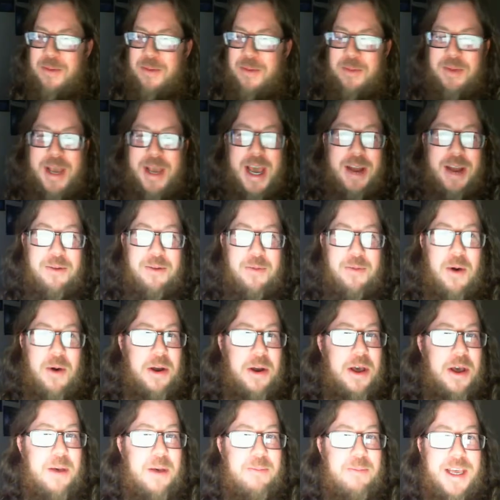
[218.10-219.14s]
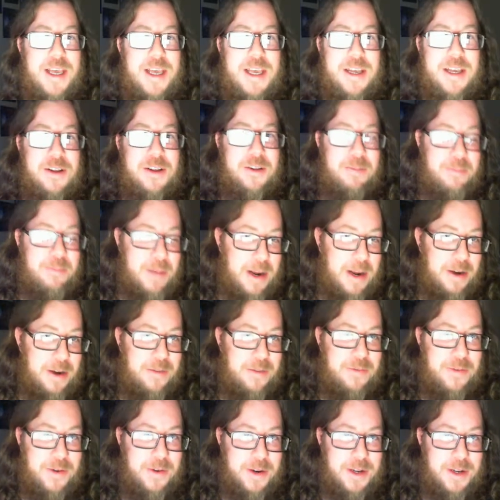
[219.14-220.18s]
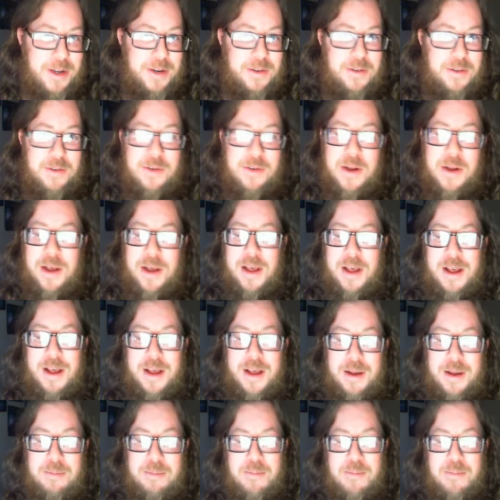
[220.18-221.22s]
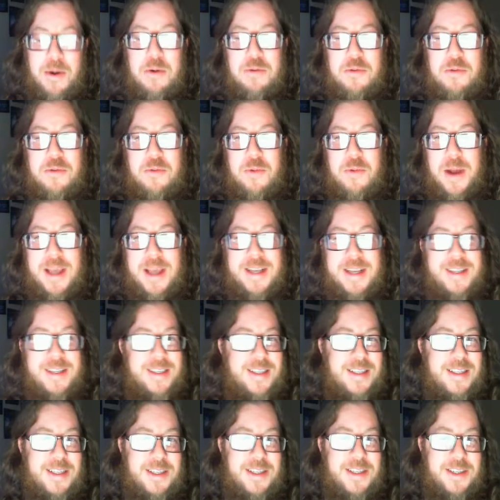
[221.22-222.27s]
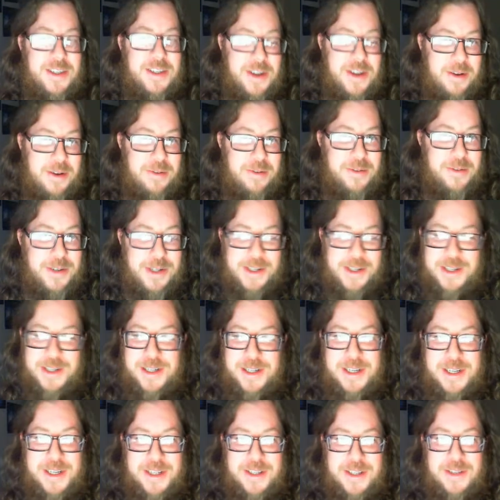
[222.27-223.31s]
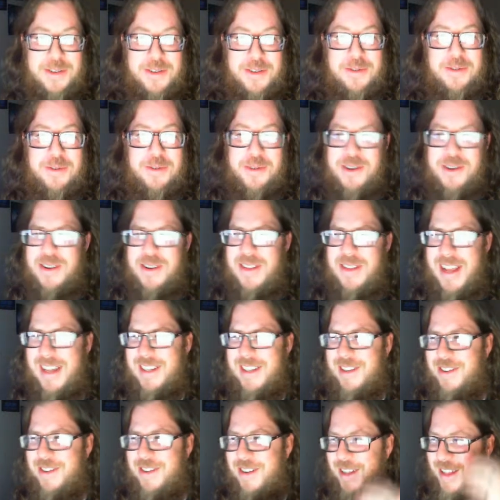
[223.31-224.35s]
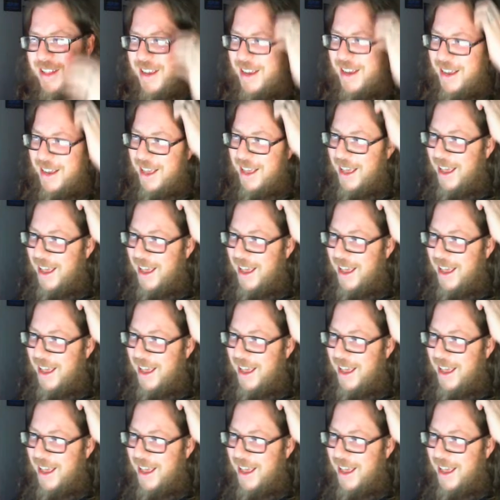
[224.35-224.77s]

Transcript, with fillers: when we had to walk uphill barefooted uh, both ways in the snow just to get to school, you know, that sort of thing.